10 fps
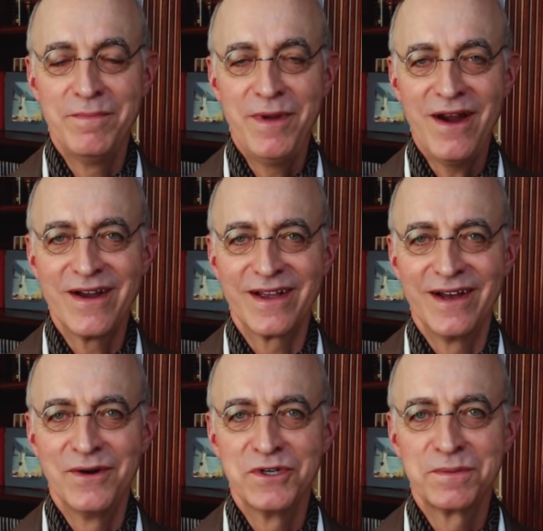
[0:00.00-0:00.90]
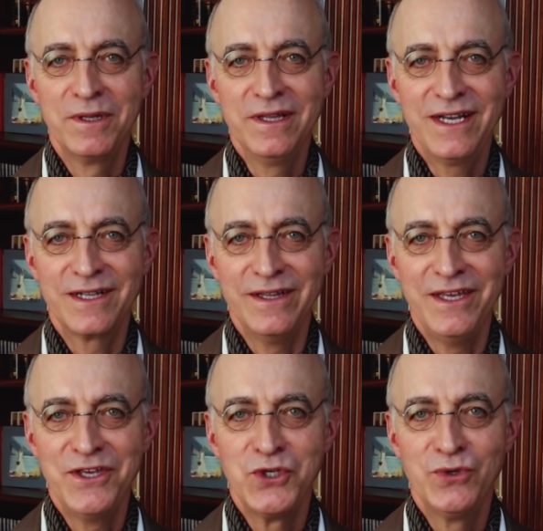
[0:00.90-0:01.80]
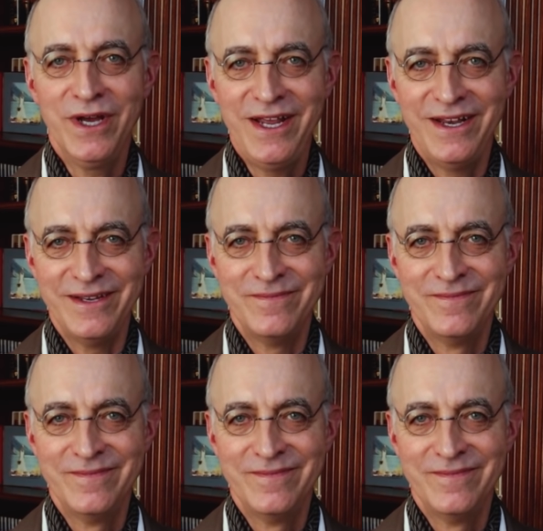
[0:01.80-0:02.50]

America was politically united.